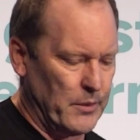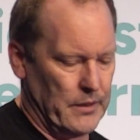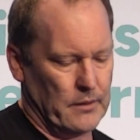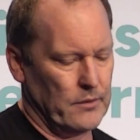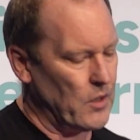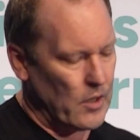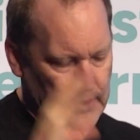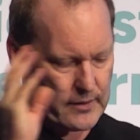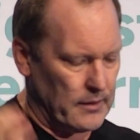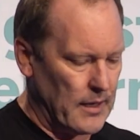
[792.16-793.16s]
and
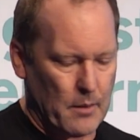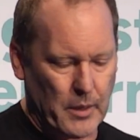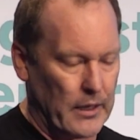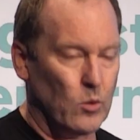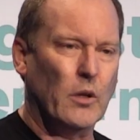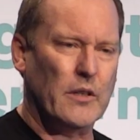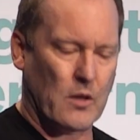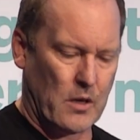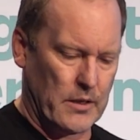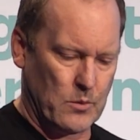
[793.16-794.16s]
Zeiss and Abe and all those
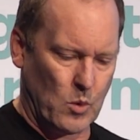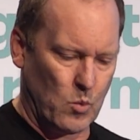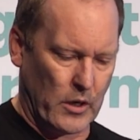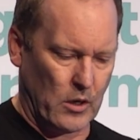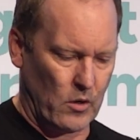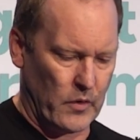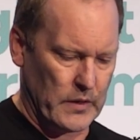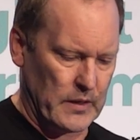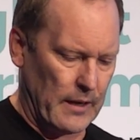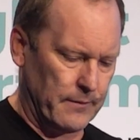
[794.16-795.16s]
guys were working on this
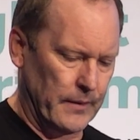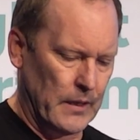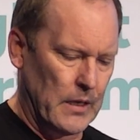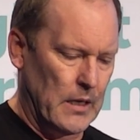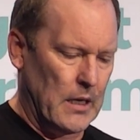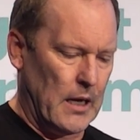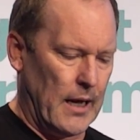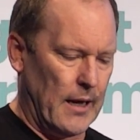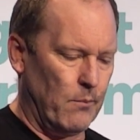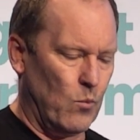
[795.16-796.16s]
stuff,
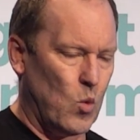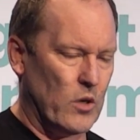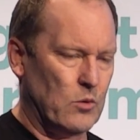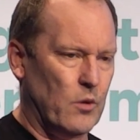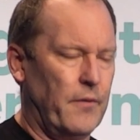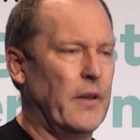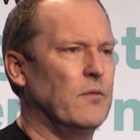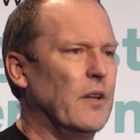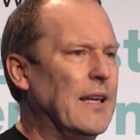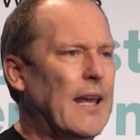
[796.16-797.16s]
was to
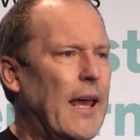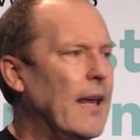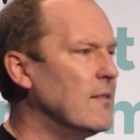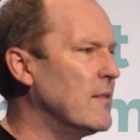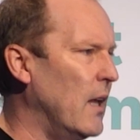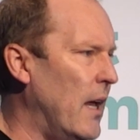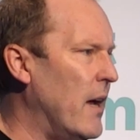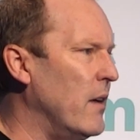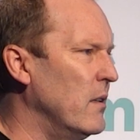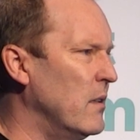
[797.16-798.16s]
effectively cancel
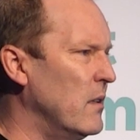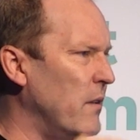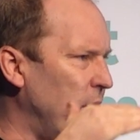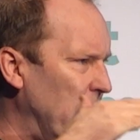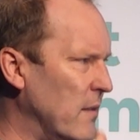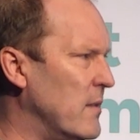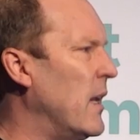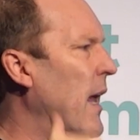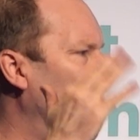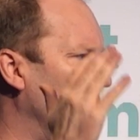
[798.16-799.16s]
out things that
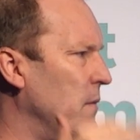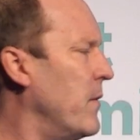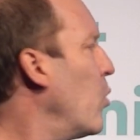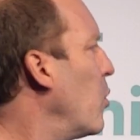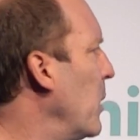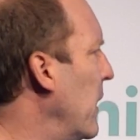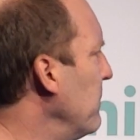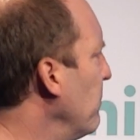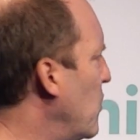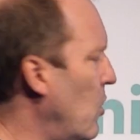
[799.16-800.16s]
are out of the focal plane.
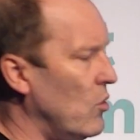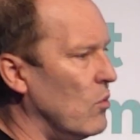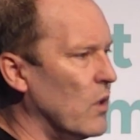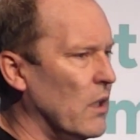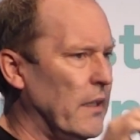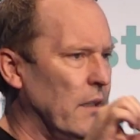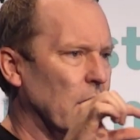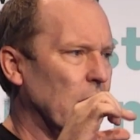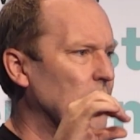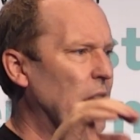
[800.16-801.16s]
So
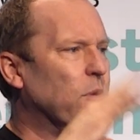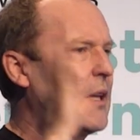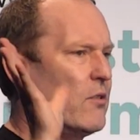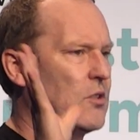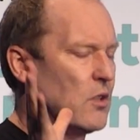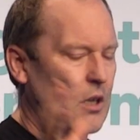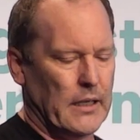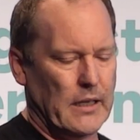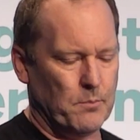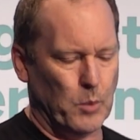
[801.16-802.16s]
everything else just kind of
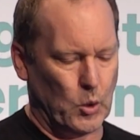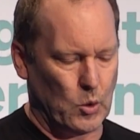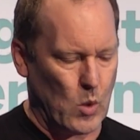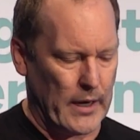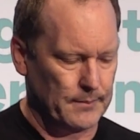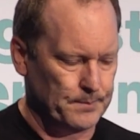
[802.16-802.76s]
gets blurred away.